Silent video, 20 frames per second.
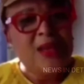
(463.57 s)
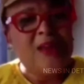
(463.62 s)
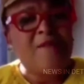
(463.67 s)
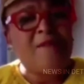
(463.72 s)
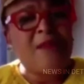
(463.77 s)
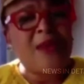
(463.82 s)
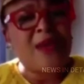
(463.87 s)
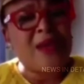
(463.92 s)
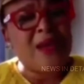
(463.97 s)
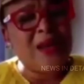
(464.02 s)

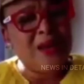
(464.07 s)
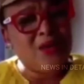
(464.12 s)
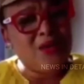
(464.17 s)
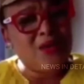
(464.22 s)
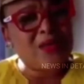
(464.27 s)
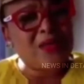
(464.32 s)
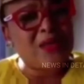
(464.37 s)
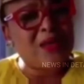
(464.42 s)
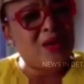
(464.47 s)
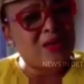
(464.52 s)
They've been killing
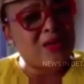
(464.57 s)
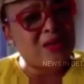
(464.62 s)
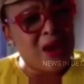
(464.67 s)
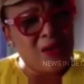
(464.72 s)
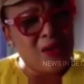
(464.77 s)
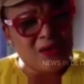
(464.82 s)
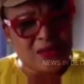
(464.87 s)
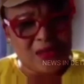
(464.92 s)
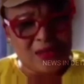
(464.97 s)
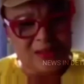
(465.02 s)
us in our
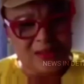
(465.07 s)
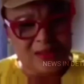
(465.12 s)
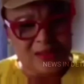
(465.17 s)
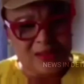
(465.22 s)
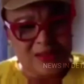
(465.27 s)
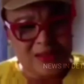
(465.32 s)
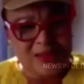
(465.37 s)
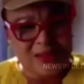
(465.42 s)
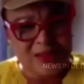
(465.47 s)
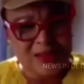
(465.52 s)

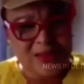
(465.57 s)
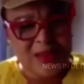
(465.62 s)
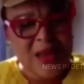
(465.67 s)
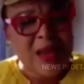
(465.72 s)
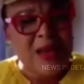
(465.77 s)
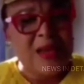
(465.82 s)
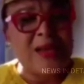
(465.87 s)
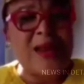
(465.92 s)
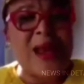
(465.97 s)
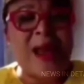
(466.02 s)
thousands.
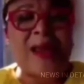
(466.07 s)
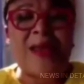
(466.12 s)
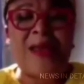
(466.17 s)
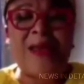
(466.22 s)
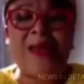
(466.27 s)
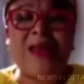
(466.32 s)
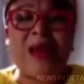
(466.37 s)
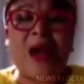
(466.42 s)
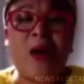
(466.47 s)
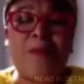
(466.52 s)
They are
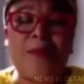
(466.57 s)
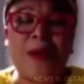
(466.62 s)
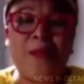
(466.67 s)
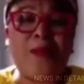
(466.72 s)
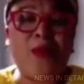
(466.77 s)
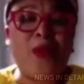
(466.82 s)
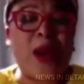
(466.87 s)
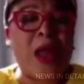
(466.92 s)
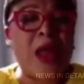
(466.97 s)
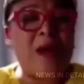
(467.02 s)
killing our
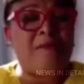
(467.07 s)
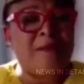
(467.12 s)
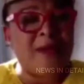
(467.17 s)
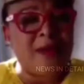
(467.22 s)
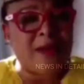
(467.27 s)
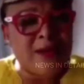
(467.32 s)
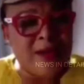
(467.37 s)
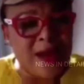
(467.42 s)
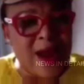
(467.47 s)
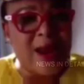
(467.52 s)
people
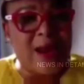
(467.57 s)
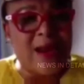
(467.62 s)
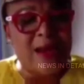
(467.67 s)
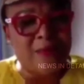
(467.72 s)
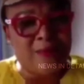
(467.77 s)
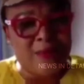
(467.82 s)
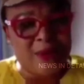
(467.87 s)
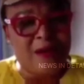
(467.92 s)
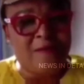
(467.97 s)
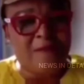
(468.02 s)
every day
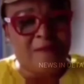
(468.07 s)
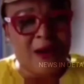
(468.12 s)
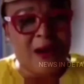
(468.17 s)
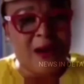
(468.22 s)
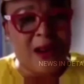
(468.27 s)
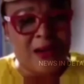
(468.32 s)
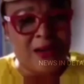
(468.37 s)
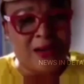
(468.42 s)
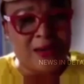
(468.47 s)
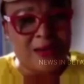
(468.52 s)
in Biafra
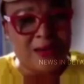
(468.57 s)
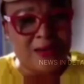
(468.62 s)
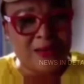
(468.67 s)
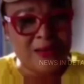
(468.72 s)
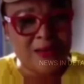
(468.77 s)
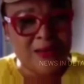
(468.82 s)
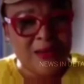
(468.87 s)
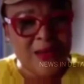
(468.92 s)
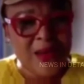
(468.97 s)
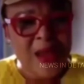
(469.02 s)
land.
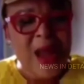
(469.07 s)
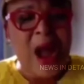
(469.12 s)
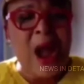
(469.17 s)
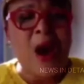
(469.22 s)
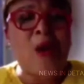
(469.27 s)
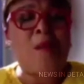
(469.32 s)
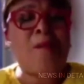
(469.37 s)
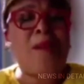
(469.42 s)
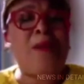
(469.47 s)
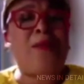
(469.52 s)

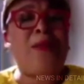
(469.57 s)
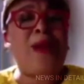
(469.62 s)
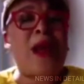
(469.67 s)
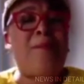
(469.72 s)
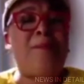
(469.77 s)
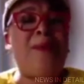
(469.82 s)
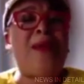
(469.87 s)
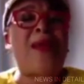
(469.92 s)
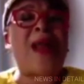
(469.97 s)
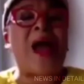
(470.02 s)
Our people
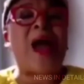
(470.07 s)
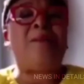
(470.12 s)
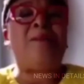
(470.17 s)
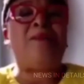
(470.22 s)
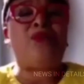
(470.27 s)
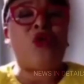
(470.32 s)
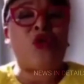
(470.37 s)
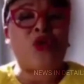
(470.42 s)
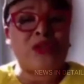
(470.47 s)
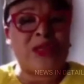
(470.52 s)
are being
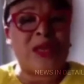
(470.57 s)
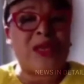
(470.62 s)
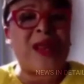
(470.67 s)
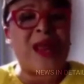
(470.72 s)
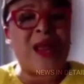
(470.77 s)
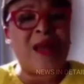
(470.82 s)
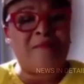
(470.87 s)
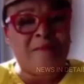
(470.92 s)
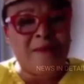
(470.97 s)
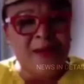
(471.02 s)

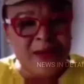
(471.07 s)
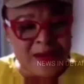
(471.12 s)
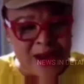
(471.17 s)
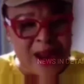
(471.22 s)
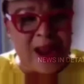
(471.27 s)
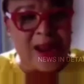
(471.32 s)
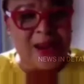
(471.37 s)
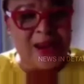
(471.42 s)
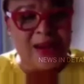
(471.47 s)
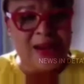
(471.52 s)
abducted every
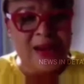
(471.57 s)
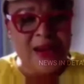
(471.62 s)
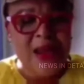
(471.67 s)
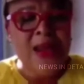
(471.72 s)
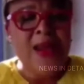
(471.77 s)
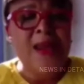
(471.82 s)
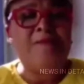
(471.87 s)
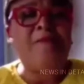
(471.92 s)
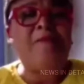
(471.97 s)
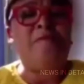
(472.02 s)
day,
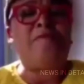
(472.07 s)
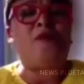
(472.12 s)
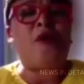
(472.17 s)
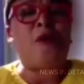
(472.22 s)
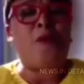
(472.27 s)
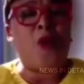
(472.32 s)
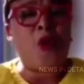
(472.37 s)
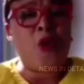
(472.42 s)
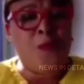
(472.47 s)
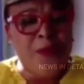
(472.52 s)
even
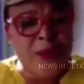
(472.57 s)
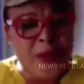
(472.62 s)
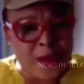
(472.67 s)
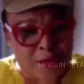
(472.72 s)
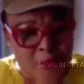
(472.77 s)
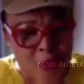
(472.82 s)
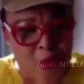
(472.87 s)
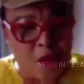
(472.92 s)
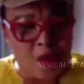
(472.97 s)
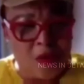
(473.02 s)
from
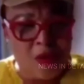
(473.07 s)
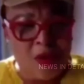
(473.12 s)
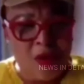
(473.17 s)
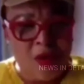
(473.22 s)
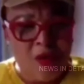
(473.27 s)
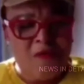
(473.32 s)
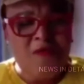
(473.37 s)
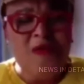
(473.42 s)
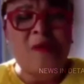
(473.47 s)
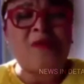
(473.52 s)
Obibo,
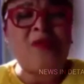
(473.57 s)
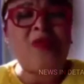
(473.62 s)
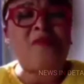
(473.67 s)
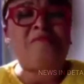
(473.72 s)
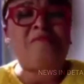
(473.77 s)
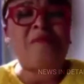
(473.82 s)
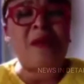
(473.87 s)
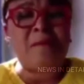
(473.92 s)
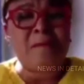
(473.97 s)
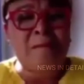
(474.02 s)
from
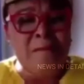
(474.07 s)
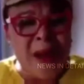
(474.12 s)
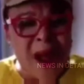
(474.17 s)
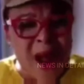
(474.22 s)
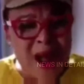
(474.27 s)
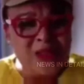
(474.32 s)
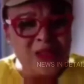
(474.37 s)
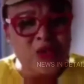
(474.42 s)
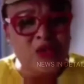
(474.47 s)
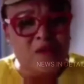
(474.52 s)
different
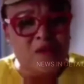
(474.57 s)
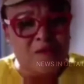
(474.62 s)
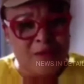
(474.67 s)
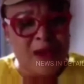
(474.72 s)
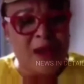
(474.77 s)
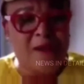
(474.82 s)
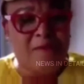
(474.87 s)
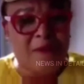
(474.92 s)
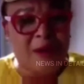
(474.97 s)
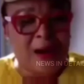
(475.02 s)
parts of
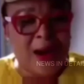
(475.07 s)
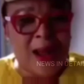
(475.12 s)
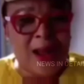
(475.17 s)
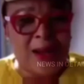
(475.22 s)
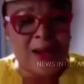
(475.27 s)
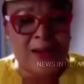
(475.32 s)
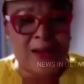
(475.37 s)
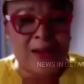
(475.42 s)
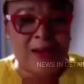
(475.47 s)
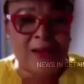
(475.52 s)
Biafra
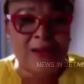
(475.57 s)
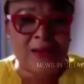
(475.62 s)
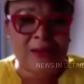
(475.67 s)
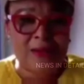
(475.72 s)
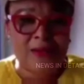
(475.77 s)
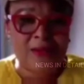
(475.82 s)
land.